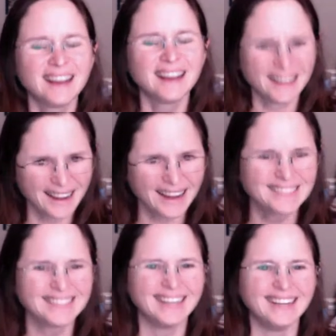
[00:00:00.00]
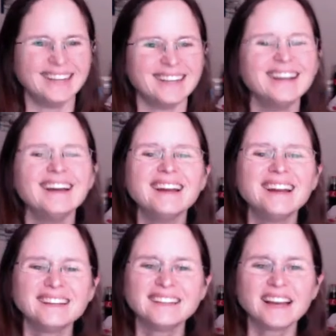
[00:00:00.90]
Hi, Diana.
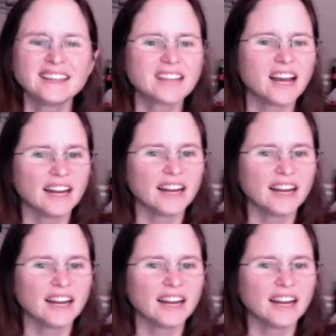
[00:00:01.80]
And yes, I